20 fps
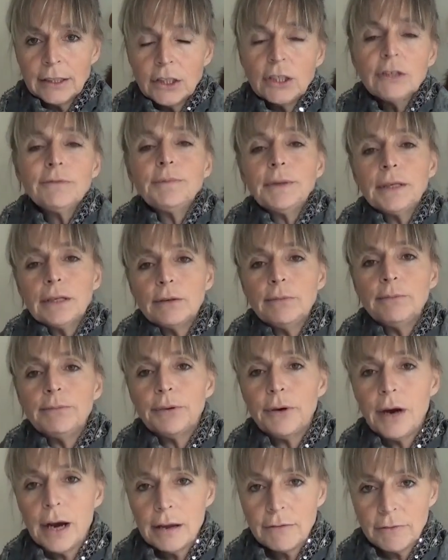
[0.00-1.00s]
You've become
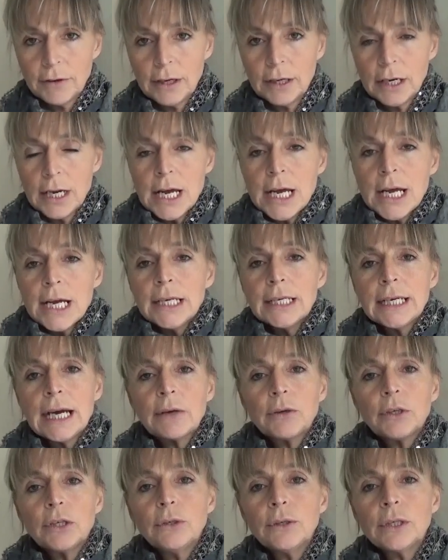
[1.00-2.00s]
private.
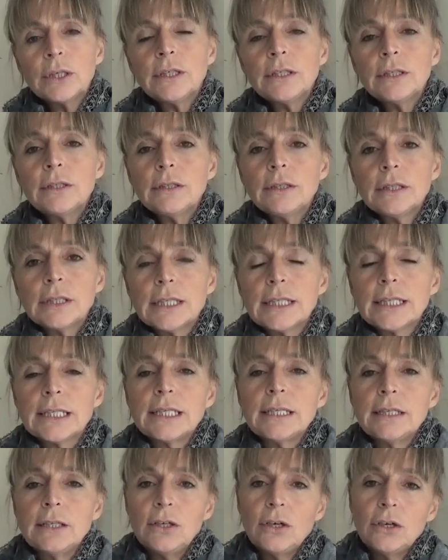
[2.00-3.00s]
Now, you can do this
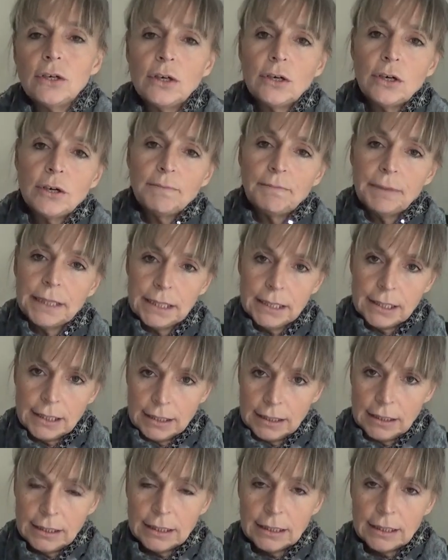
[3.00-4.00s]
in your
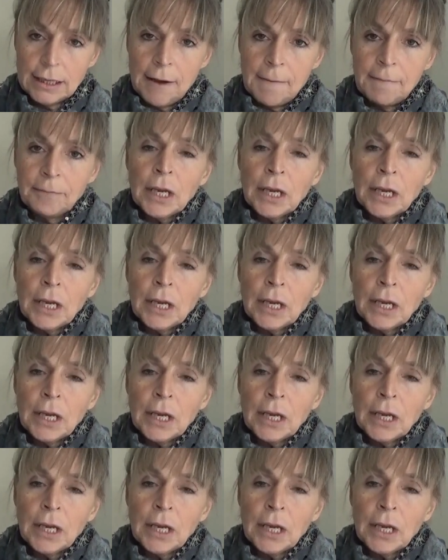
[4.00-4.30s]
business.